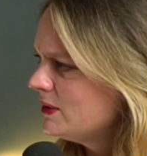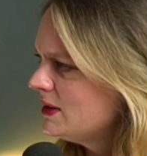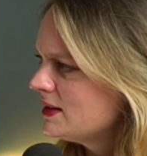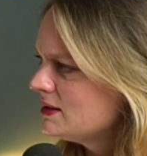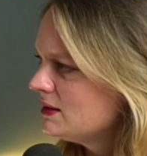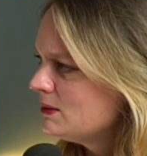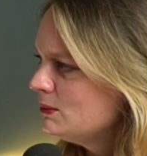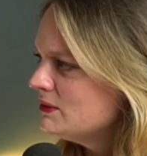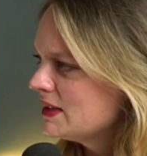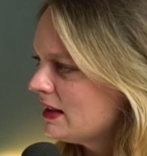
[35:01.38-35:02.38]
we'd like to
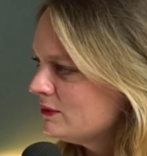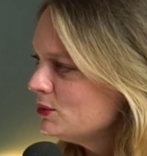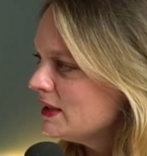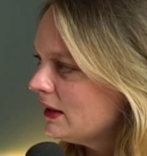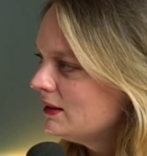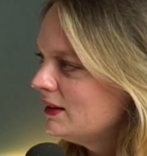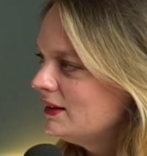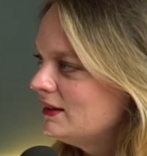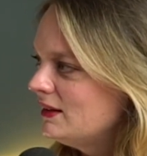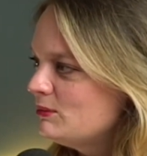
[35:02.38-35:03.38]
move to California.
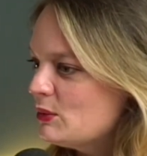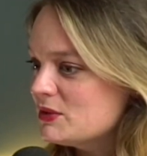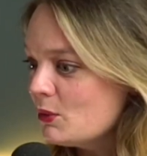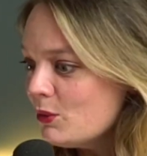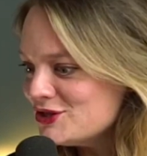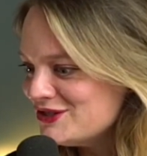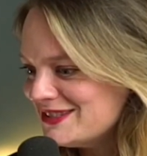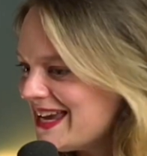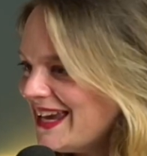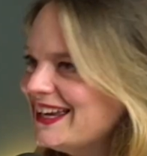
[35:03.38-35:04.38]
And Mum's like, well, what did you
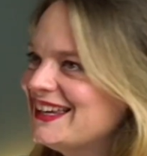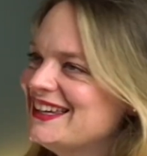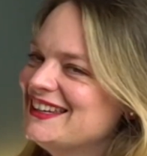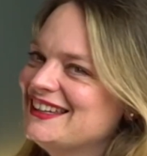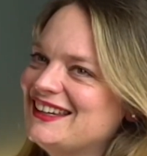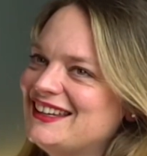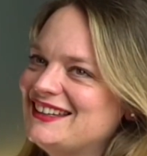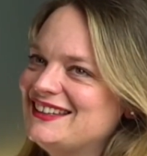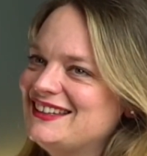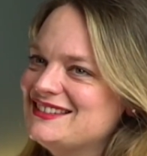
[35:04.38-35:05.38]
say?
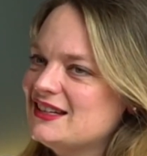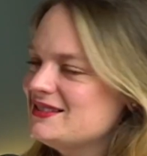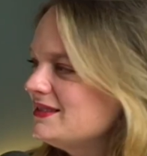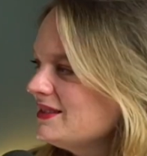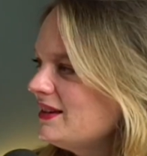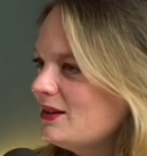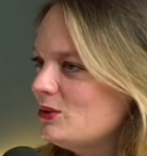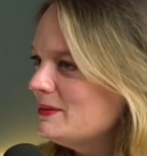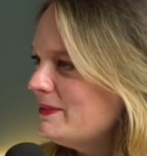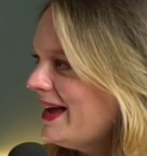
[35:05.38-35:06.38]
And he said, I said I'd
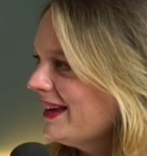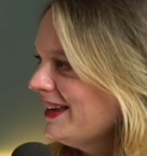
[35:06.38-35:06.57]
call him back.